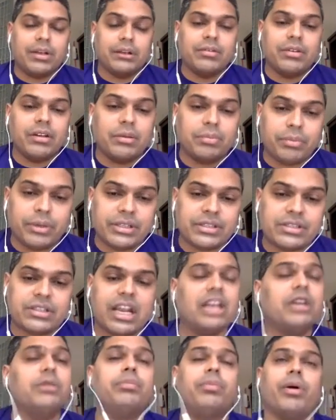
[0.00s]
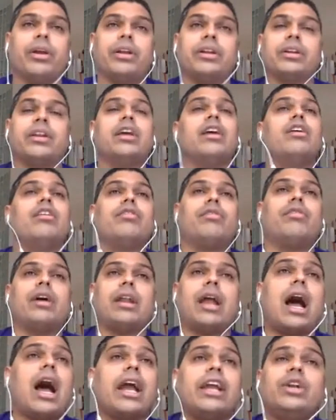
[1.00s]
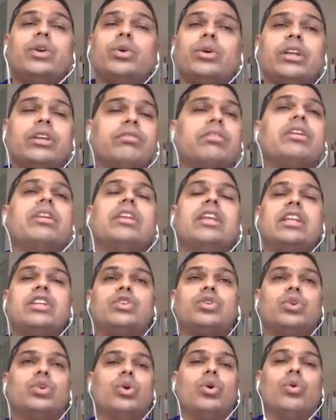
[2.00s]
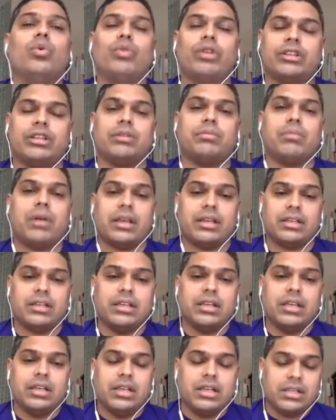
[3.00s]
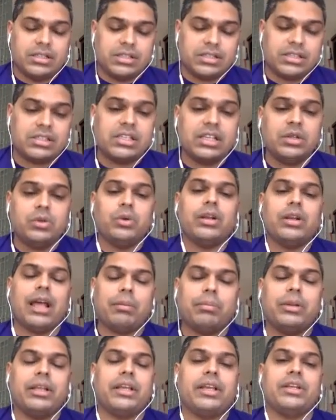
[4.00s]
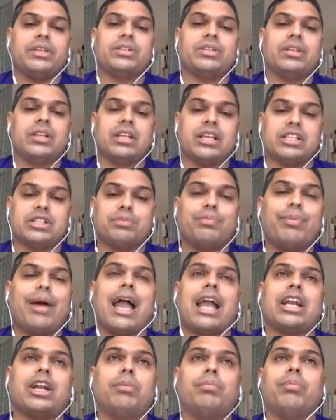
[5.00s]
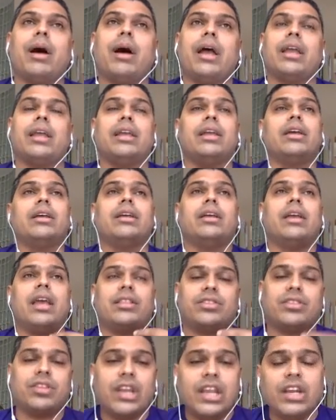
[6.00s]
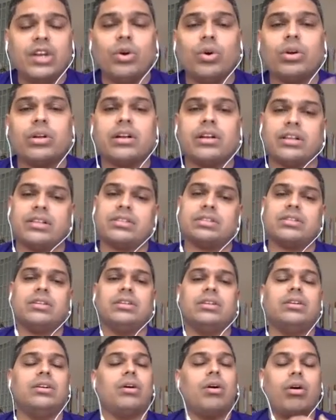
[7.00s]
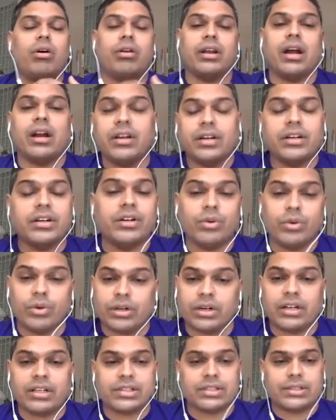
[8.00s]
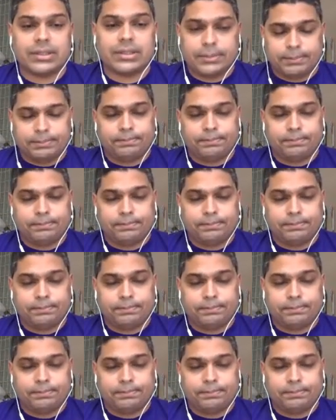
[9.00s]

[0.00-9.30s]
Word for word: development standpoint, where I don't even need to know whether my SQL application is backed by a three node cluster or a 100 node cluster.